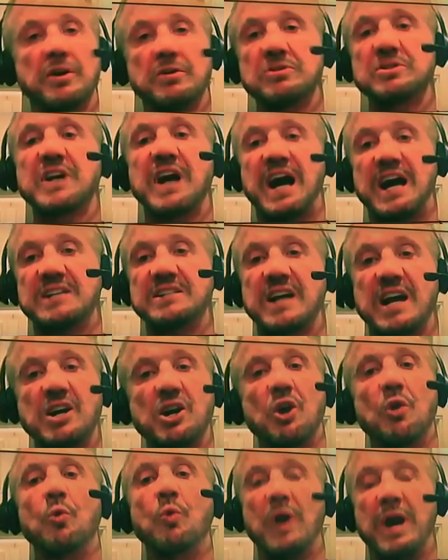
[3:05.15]
of those guys, I
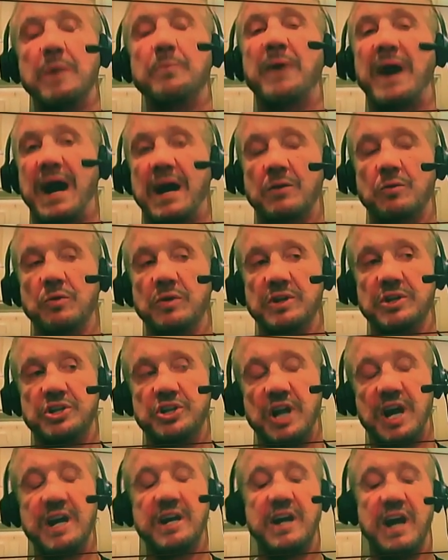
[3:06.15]
go way back with,
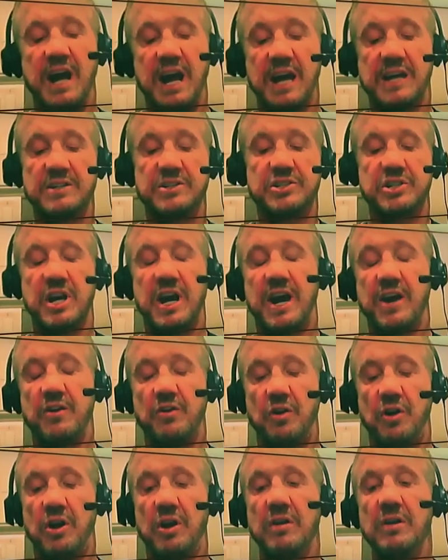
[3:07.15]
Jake and Scott
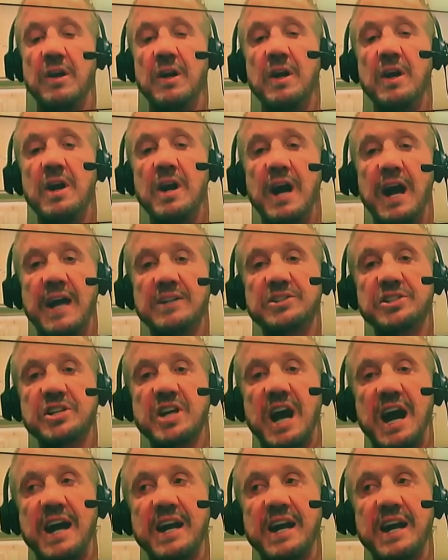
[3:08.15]
Hall. And Scotty,